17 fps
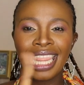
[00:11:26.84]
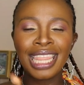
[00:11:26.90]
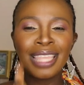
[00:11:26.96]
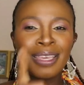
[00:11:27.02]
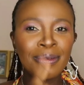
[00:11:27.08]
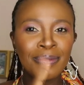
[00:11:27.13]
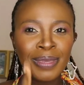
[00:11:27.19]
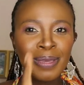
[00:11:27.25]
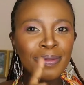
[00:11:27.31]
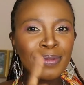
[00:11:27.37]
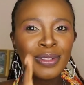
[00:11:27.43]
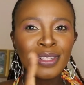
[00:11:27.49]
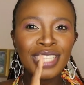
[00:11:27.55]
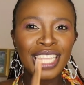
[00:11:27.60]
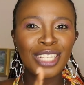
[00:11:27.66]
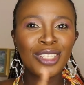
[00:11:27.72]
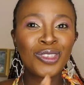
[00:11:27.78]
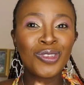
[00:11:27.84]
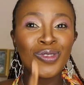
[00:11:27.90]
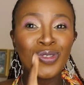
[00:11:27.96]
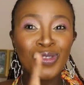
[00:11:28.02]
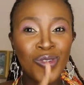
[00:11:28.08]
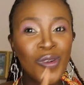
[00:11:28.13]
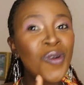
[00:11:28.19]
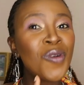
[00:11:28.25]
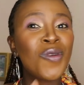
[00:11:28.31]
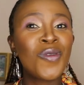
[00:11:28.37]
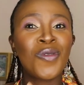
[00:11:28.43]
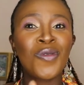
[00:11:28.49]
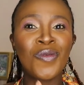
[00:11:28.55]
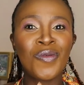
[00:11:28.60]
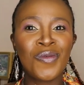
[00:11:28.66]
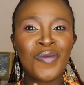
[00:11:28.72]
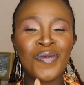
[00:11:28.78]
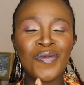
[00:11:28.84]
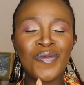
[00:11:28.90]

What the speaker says: the people that you know